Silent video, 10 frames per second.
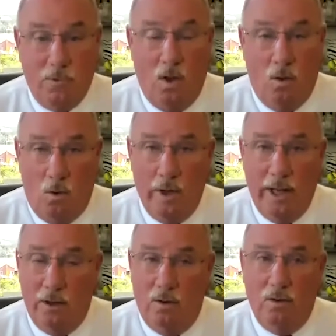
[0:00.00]
Well, yeah,
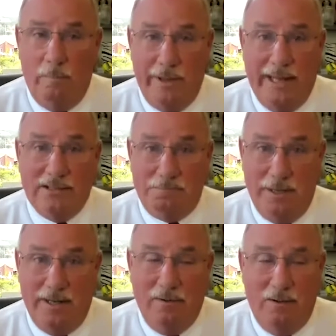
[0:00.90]
no, the banks
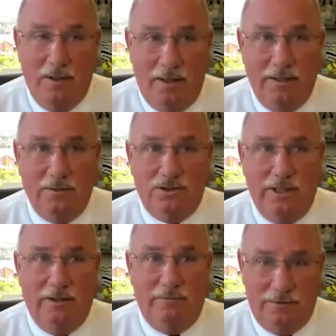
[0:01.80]
paid. Here's the
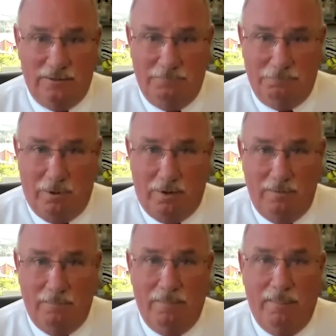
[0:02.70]
interesting part:
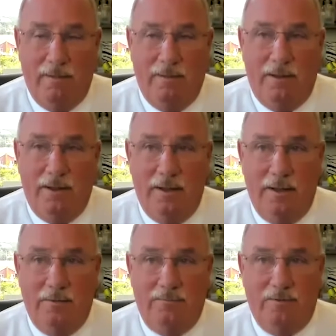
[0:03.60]

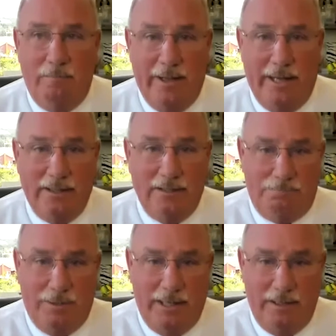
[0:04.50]
is the banks
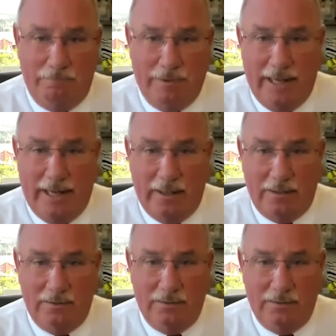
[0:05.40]
paid back?